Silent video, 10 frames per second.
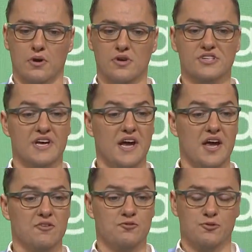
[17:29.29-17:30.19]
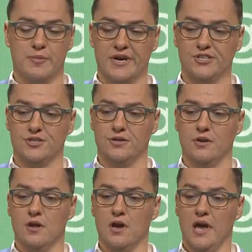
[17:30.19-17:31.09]
See, information
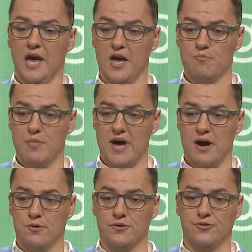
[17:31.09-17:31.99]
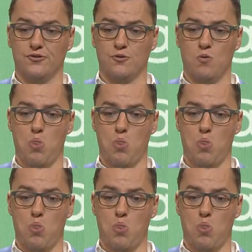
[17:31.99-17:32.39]
empowers.